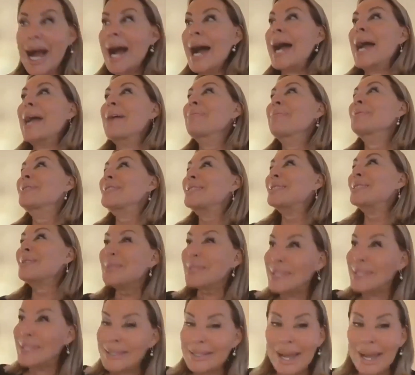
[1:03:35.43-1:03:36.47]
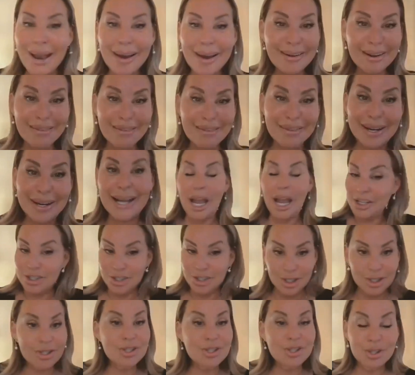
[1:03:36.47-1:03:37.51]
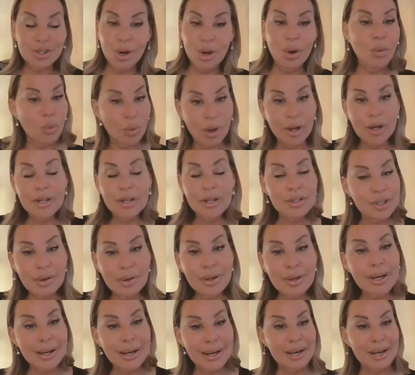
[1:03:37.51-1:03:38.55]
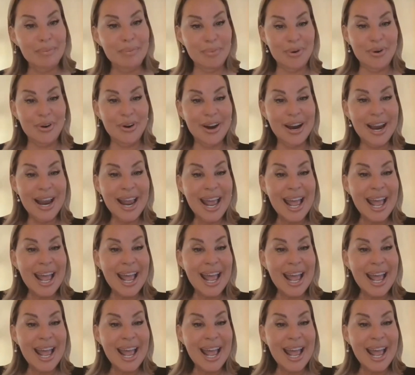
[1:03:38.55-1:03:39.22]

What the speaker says: I'm so tired of it. I just don't want to do it anymore.